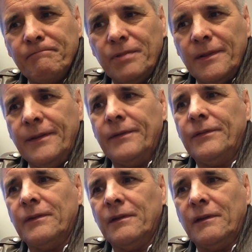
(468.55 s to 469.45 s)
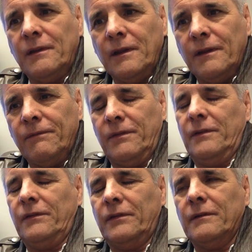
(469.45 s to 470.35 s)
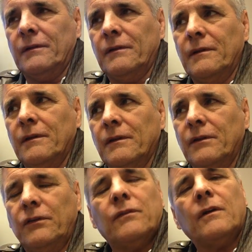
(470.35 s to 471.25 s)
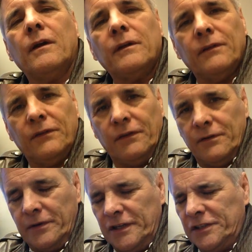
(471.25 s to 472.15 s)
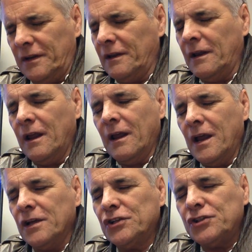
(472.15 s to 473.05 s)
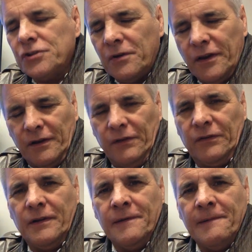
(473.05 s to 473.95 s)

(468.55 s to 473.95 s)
please give this strong consideration. Join us.